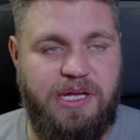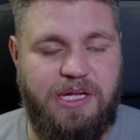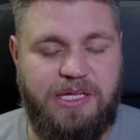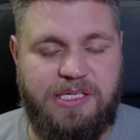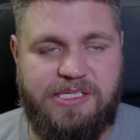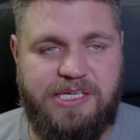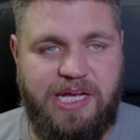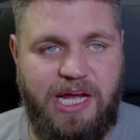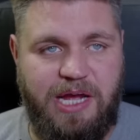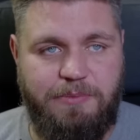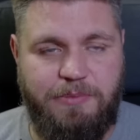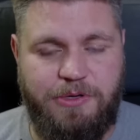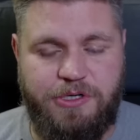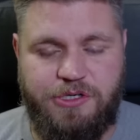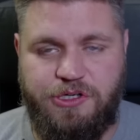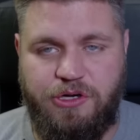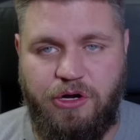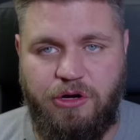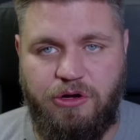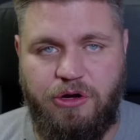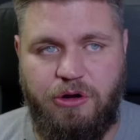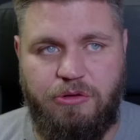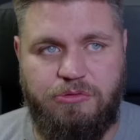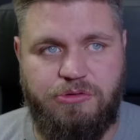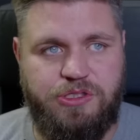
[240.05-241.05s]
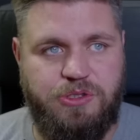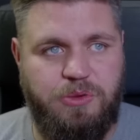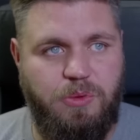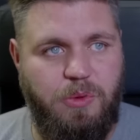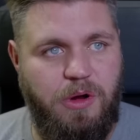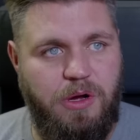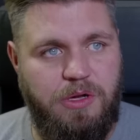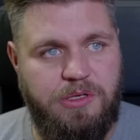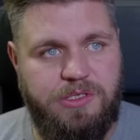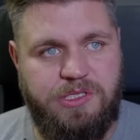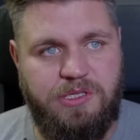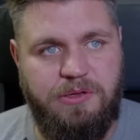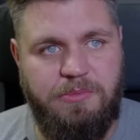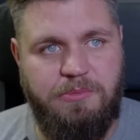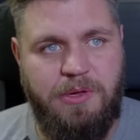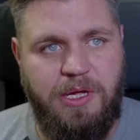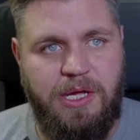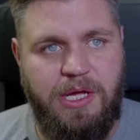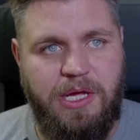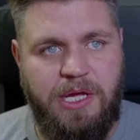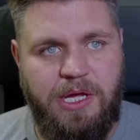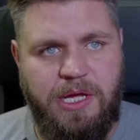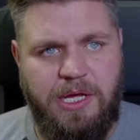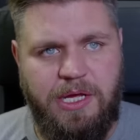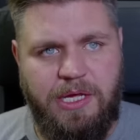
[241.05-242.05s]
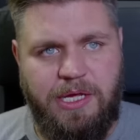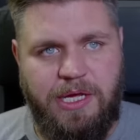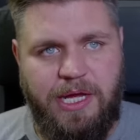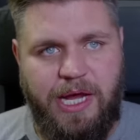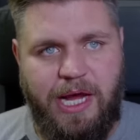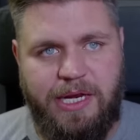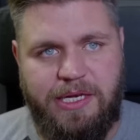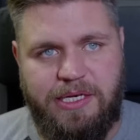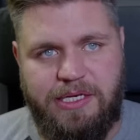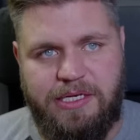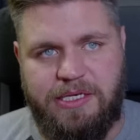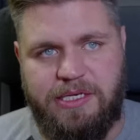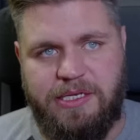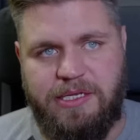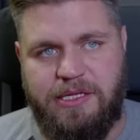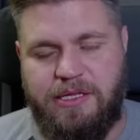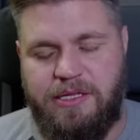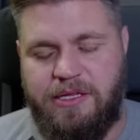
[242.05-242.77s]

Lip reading: time a shot goes towards them. And